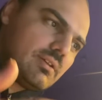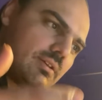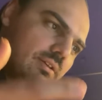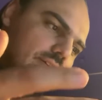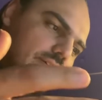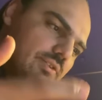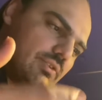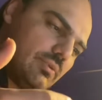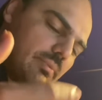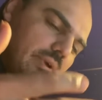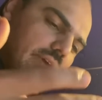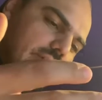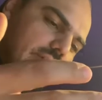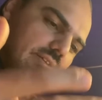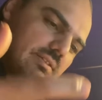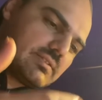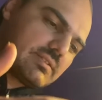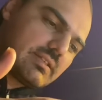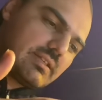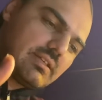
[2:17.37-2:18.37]
You may
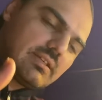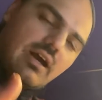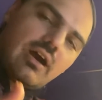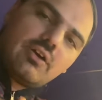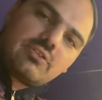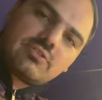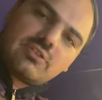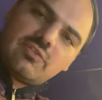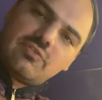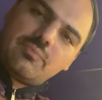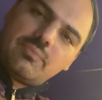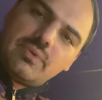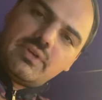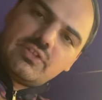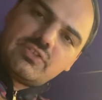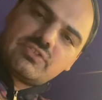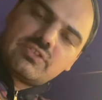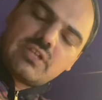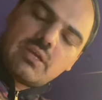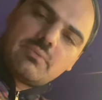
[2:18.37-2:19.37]
sing out of
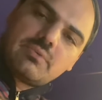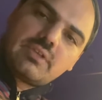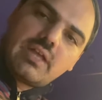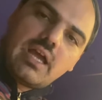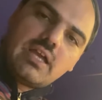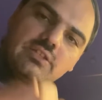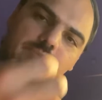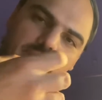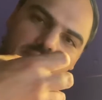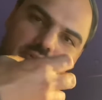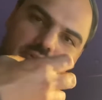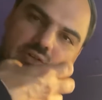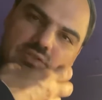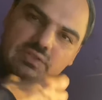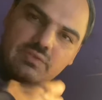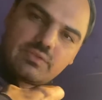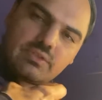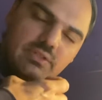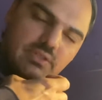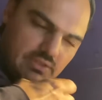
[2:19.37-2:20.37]
pitch sometimes because
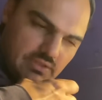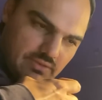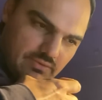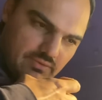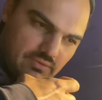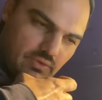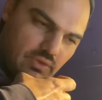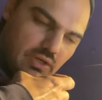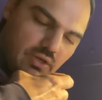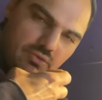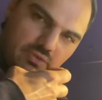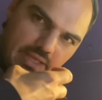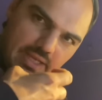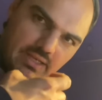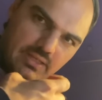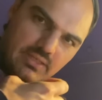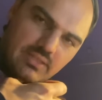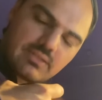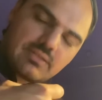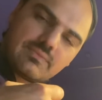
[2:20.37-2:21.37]
of the vocal
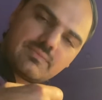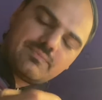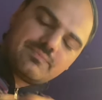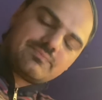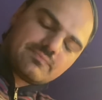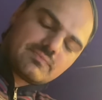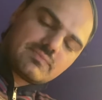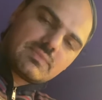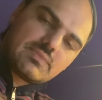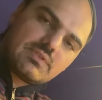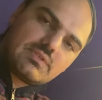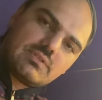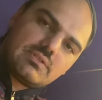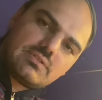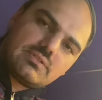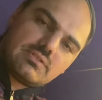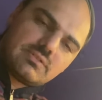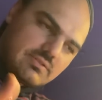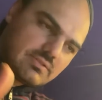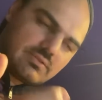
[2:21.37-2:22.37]
technique.
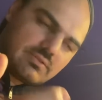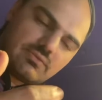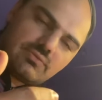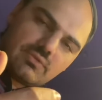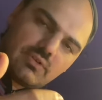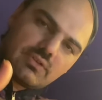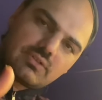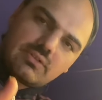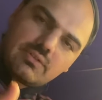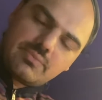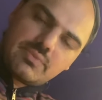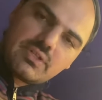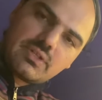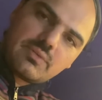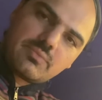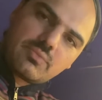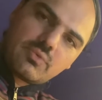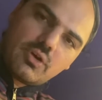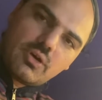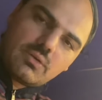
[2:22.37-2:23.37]
This is not a
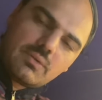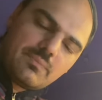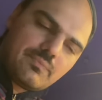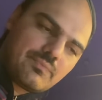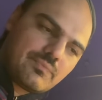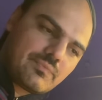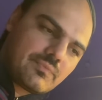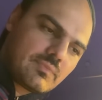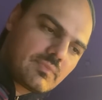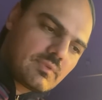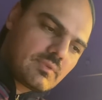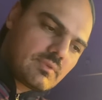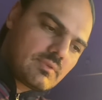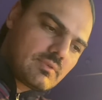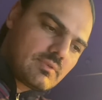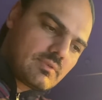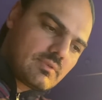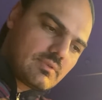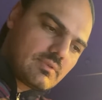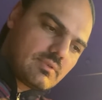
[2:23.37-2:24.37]
big problem,
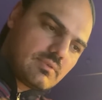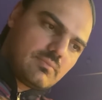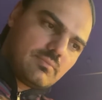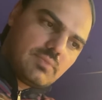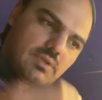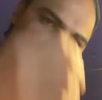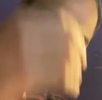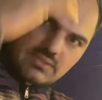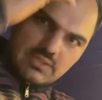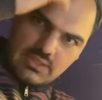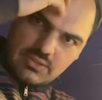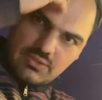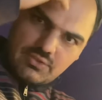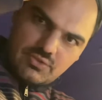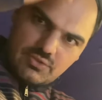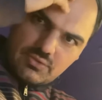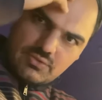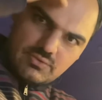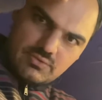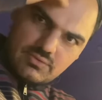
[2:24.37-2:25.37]
but that
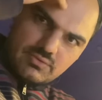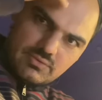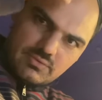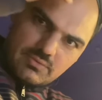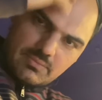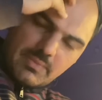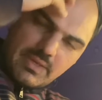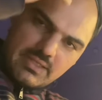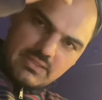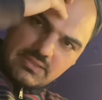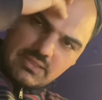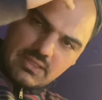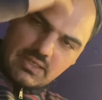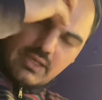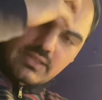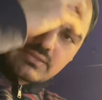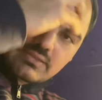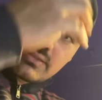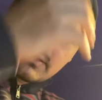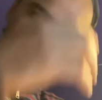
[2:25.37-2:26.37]
you
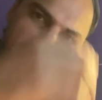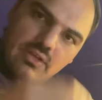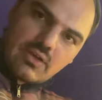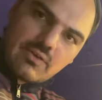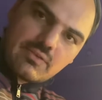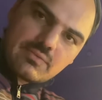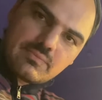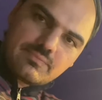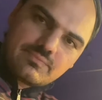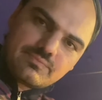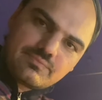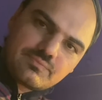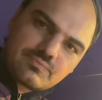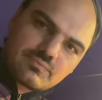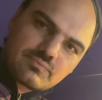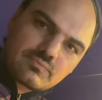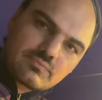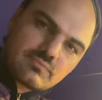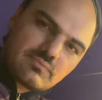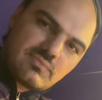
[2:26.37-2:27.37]
mentalize the song,
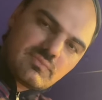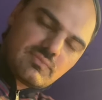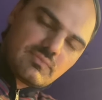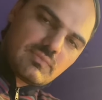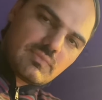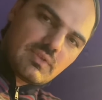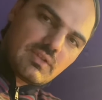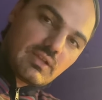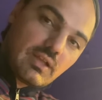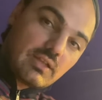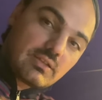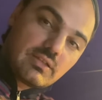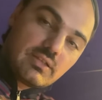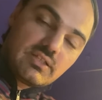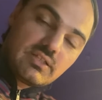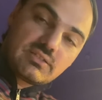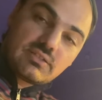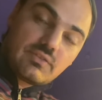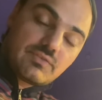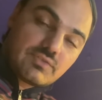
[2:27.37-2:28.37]
at
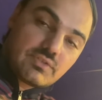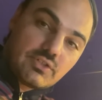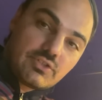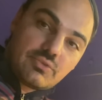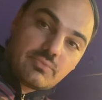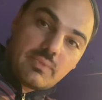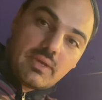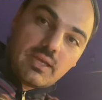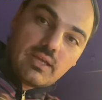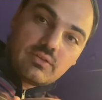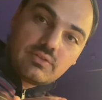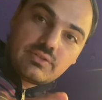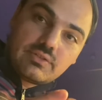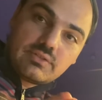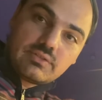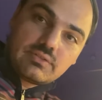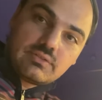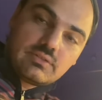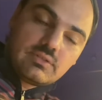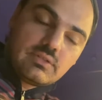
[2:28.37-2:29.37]
least of such melodies.